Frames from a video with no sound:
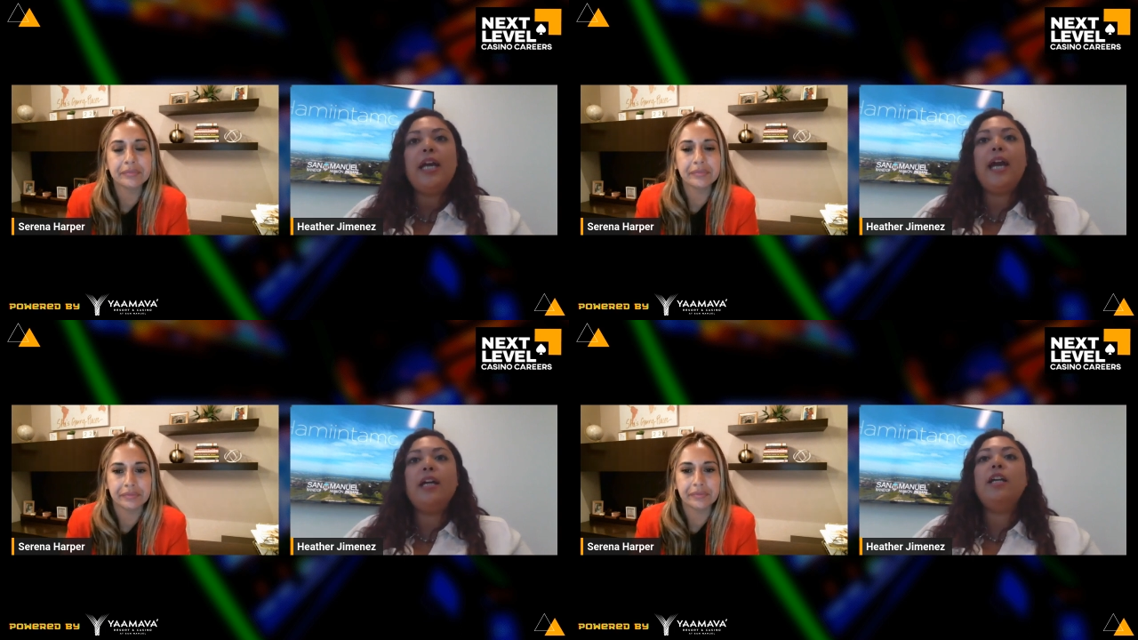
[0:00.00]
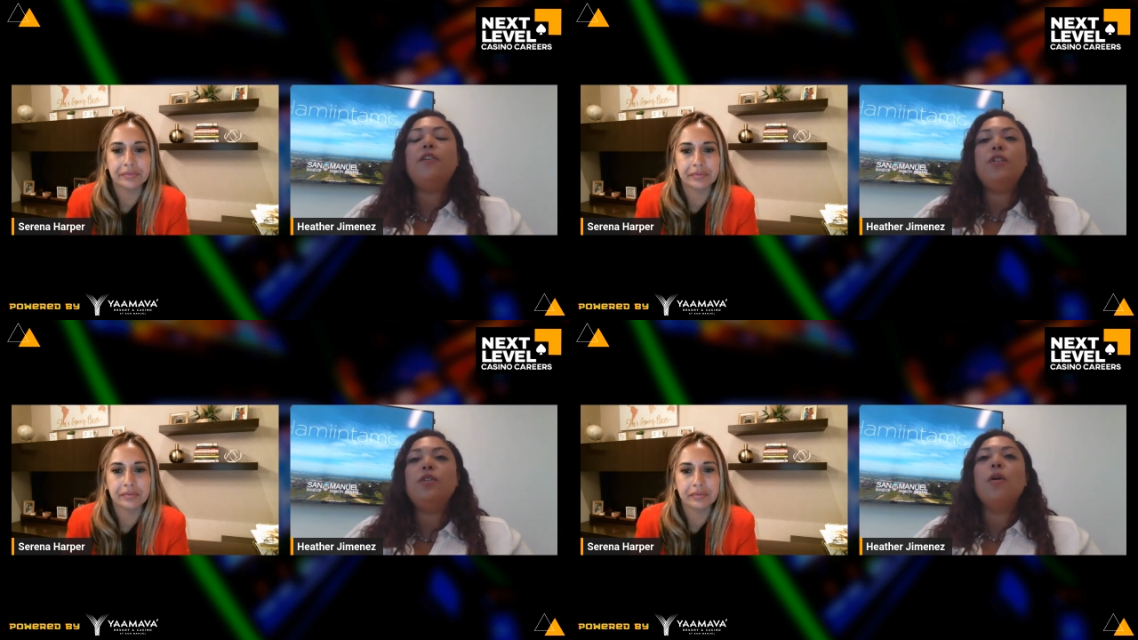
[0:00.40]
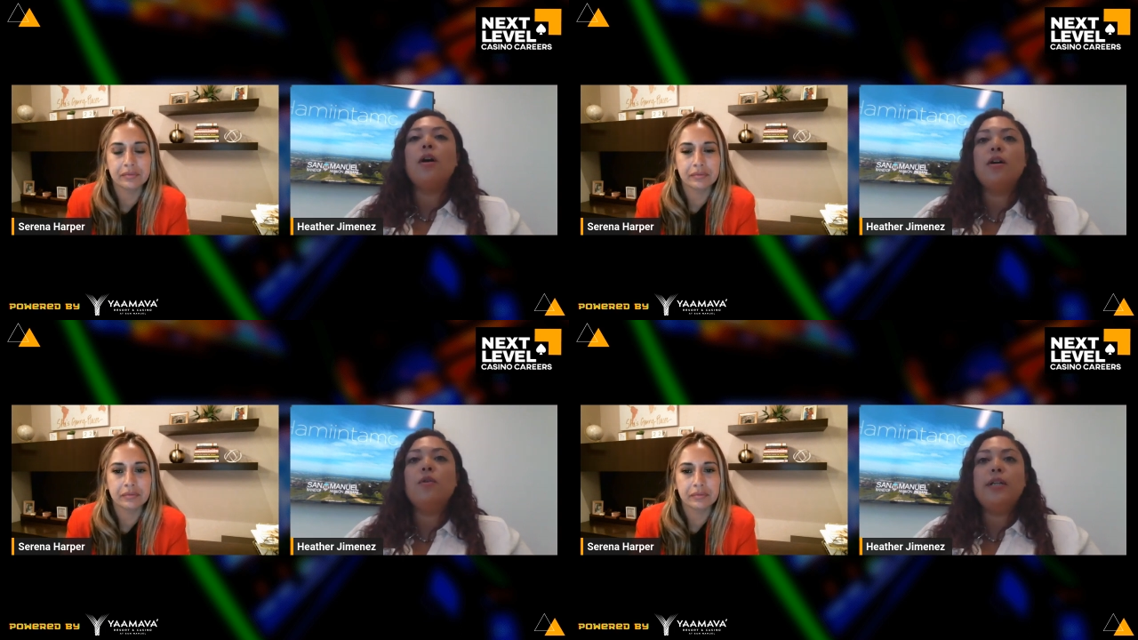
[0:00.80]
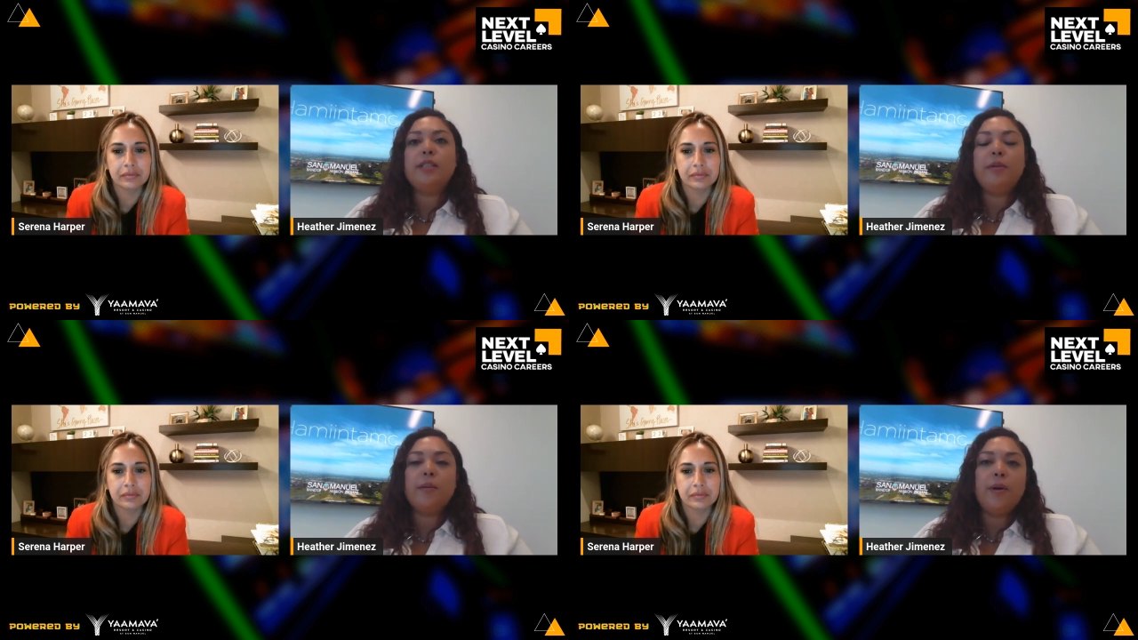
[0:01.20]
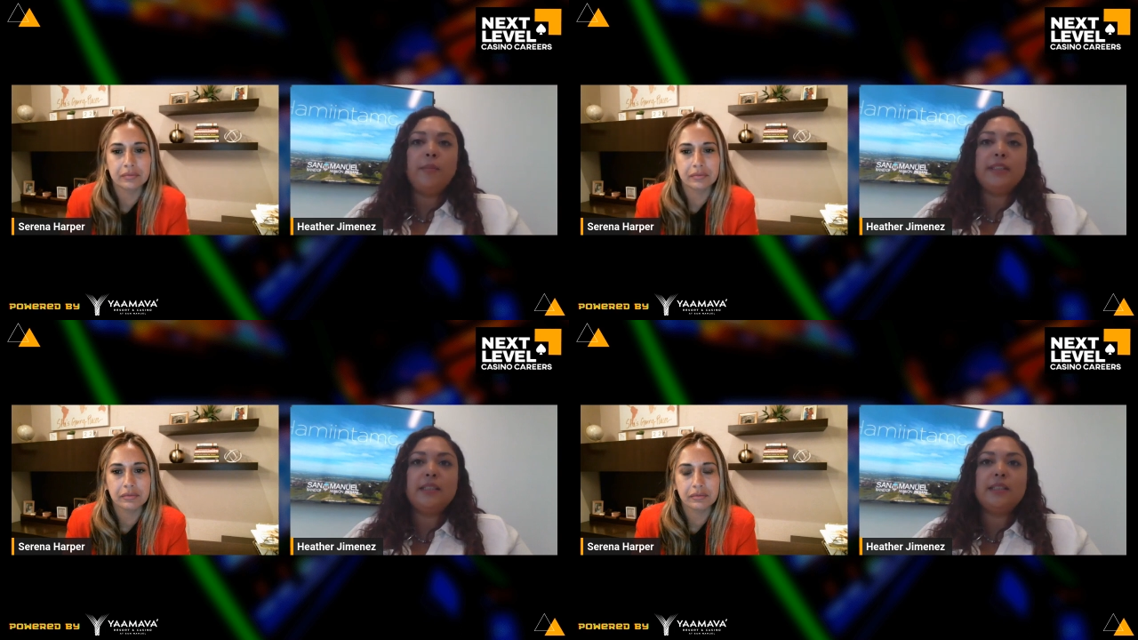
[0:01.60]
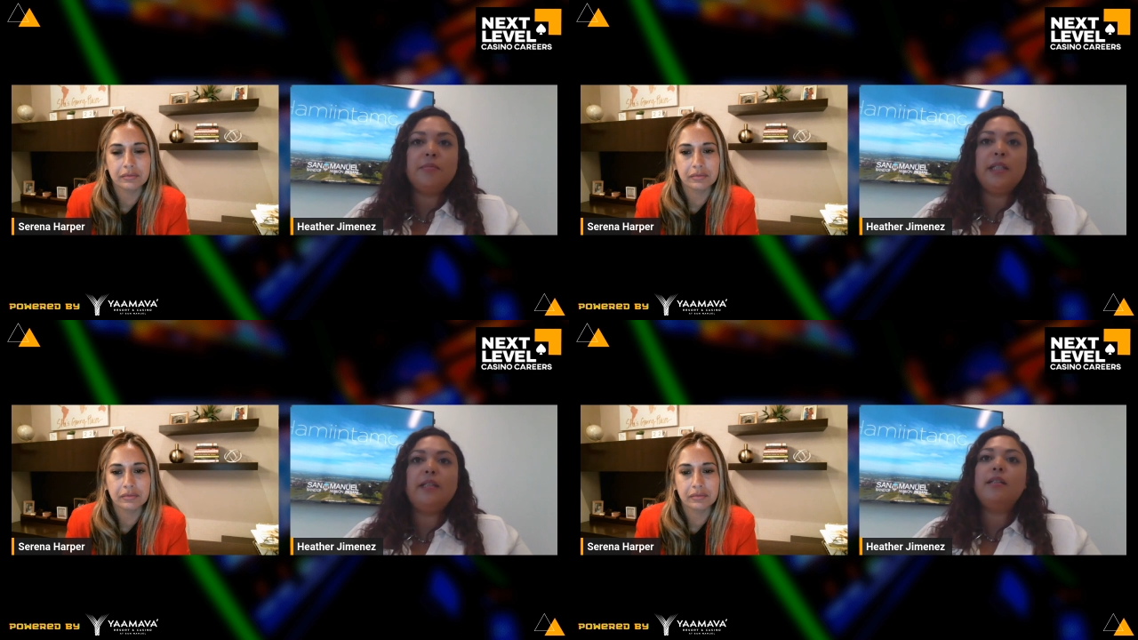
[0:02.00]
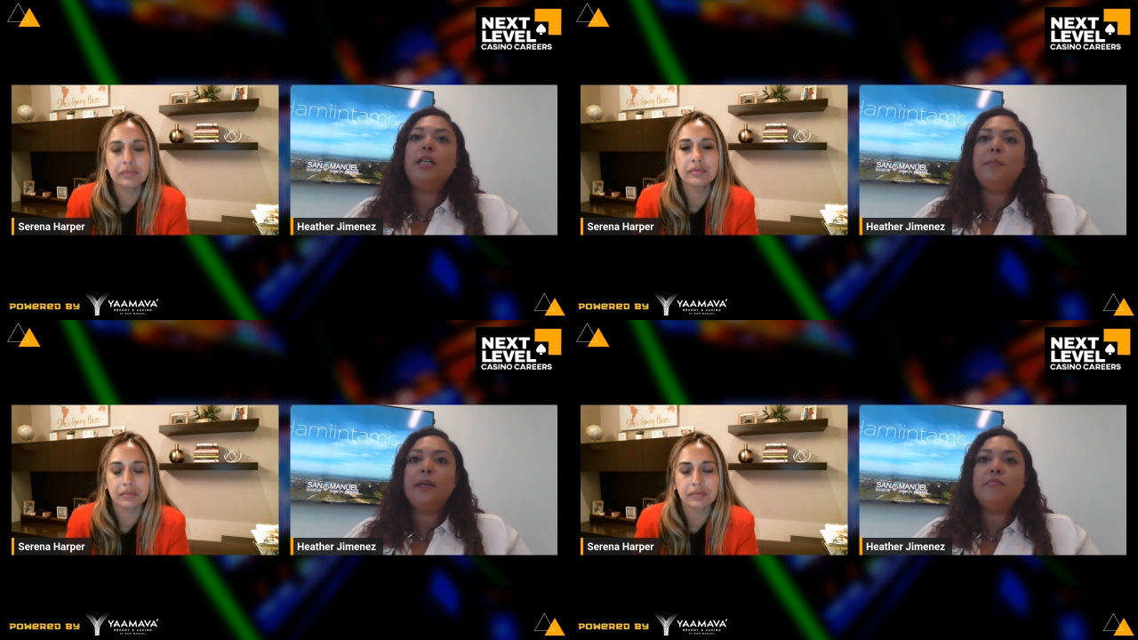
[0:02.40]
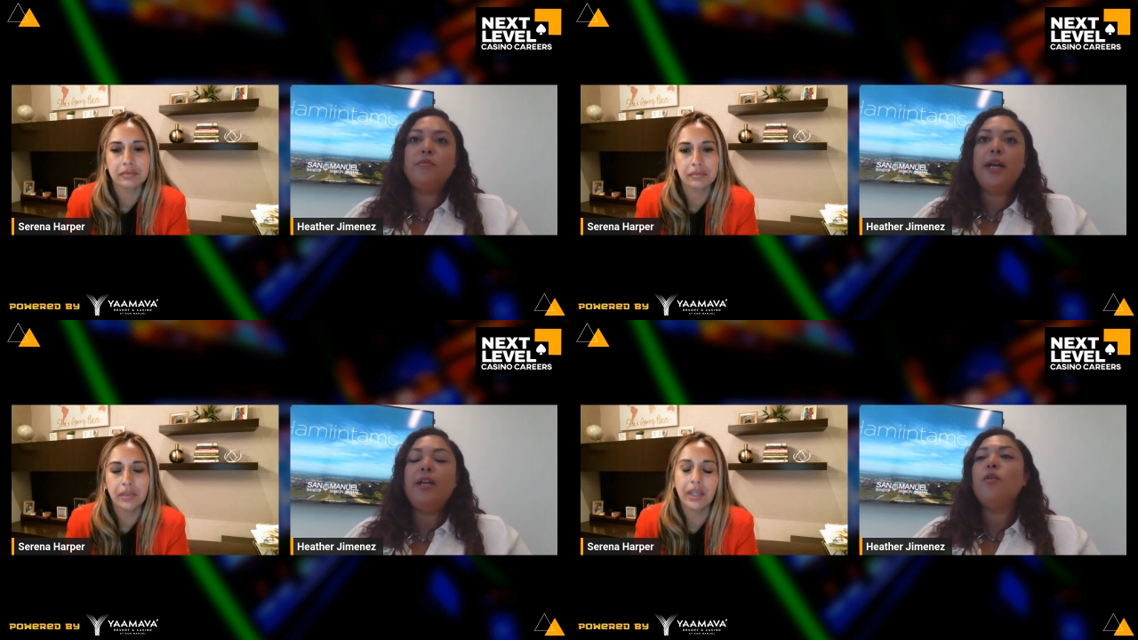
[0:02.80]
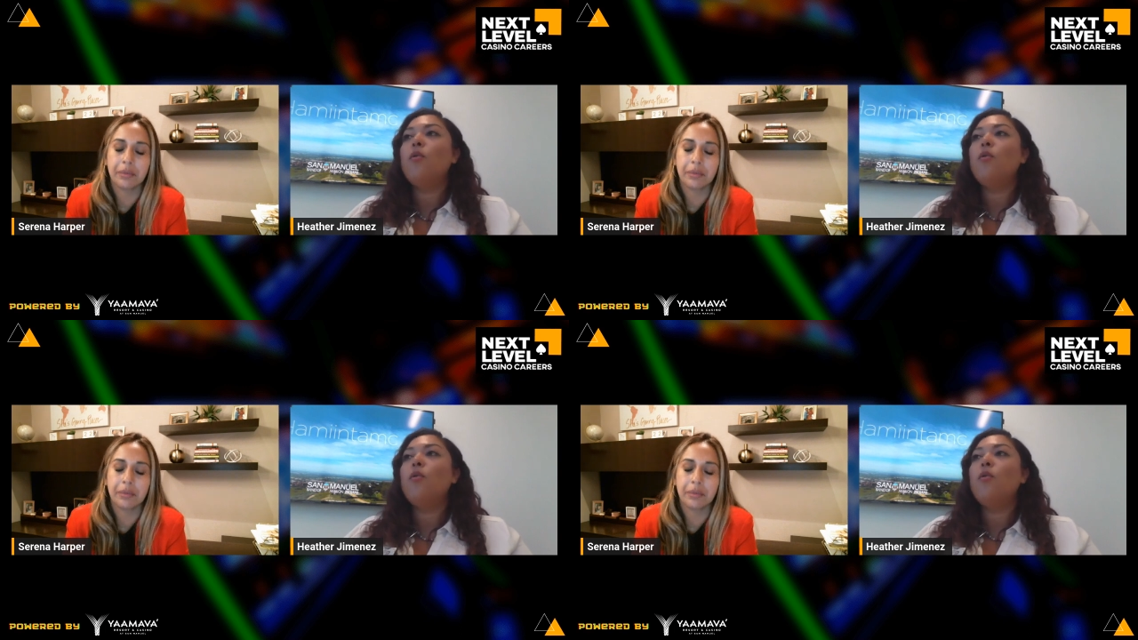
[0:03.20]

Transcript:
Speaker 1: and if you are going to make a promise on something, keep it right,